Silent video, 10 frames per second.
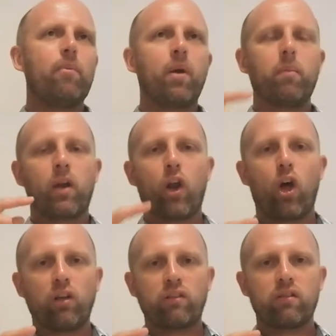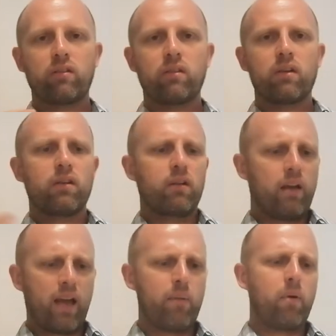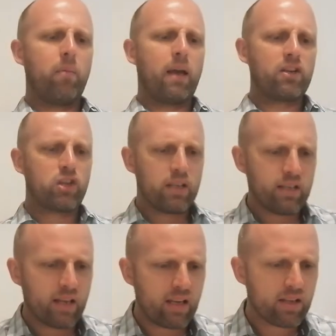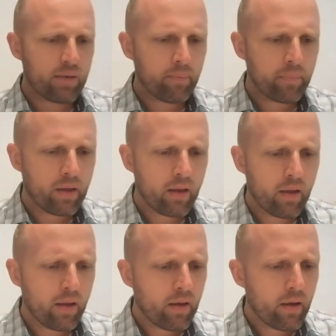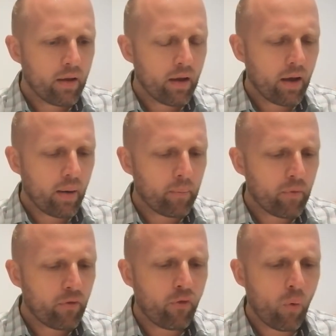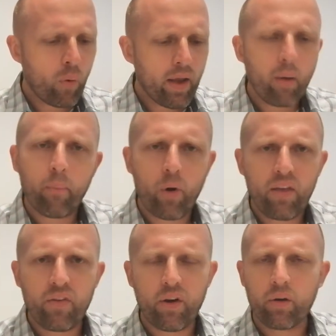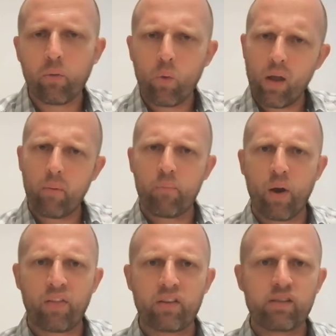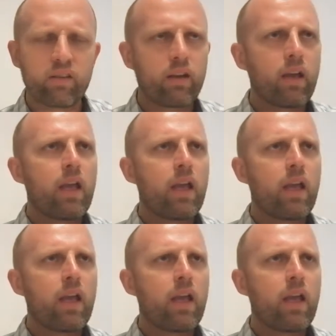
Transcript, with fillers: Abram and Lot. Abram actually says, um, For we are brethren, we are brothers.